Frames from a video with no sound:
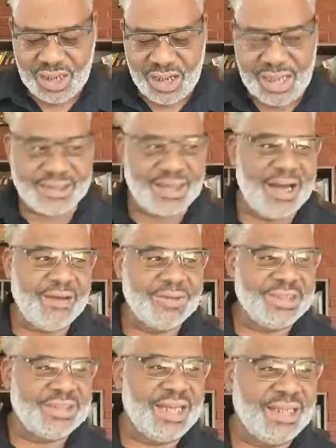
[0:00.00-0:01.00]
As I
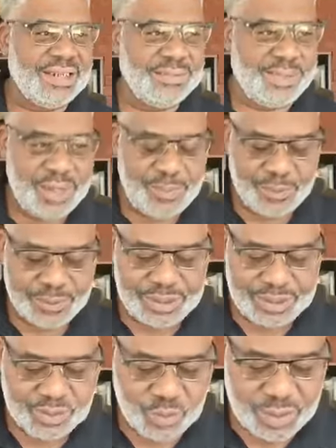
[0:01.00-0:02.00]
was telling people
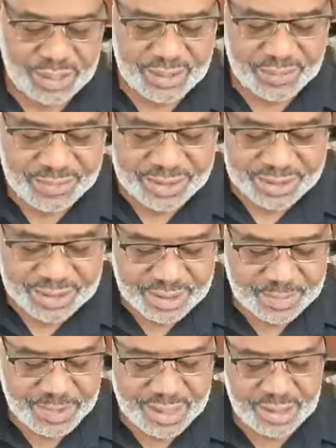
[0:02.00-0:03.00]
this week, this has
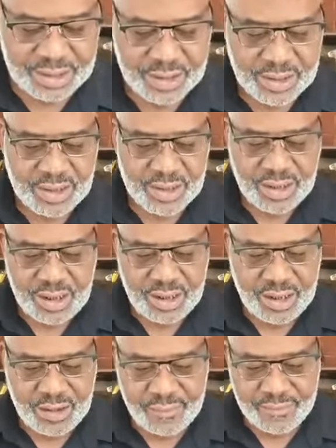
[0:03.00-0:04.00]
been
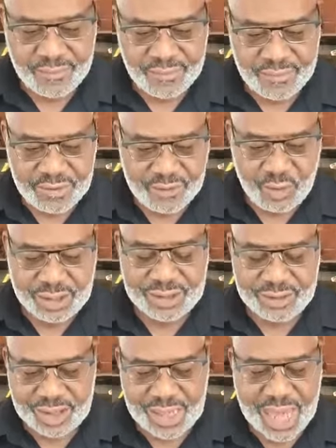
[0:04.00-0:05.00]
really
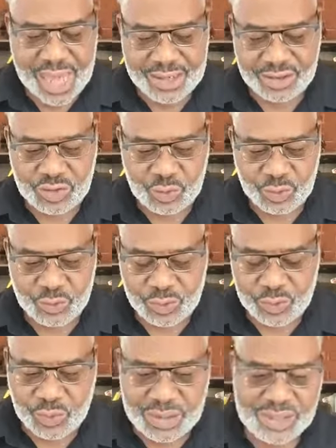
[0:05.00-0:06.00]
the last two or three
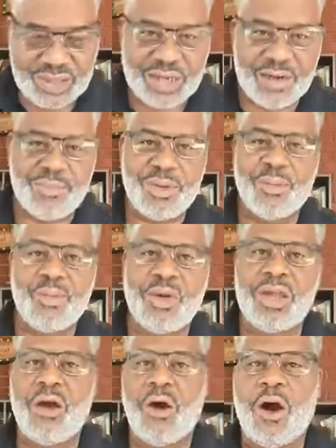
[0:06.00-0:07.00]
weeks here have been
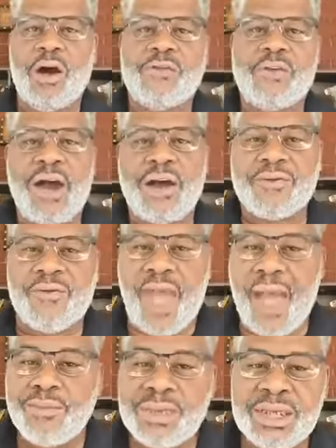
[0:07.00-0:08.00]
pretty hard for our
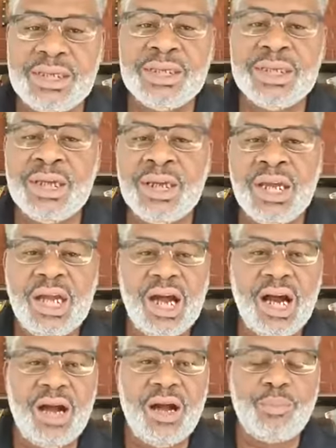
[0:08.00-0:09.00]
family.
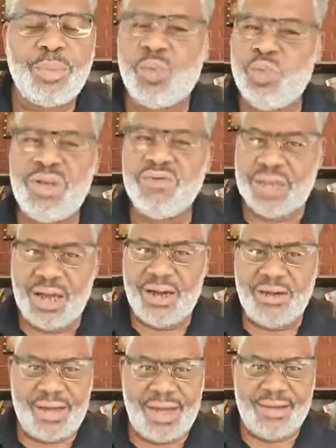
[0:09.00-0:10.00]
But we've
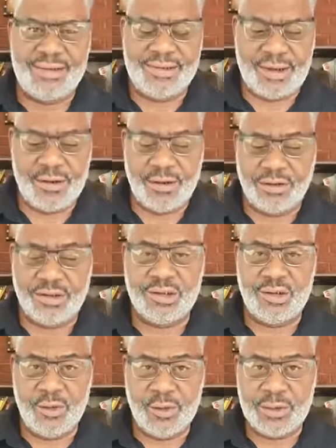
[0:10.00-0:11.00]
learned how to turn to the
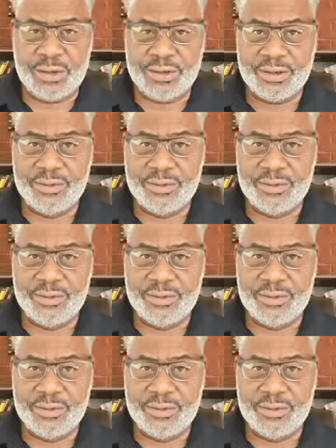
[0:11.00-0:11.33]
Lord.